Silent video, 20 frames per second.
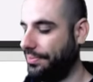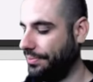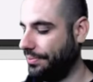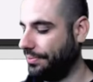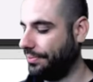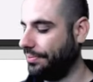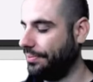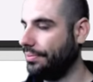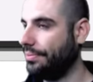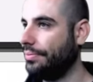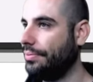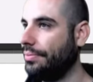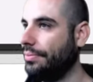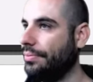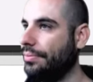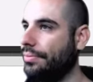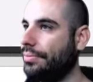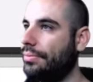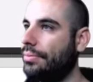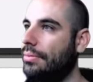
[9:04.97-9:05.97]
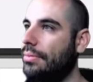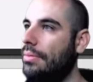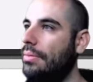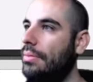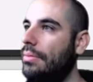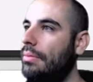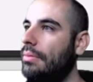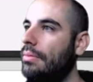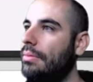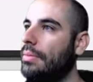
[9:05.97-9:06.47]

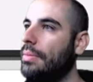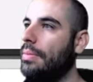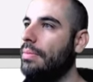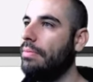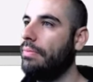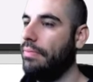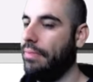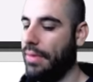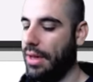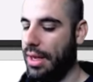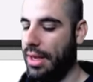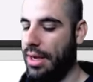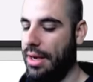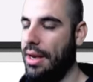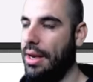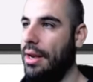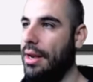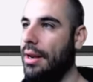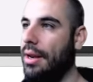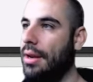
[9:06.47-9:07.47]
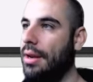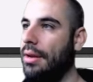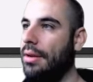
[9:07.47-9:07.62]
(no one is talking)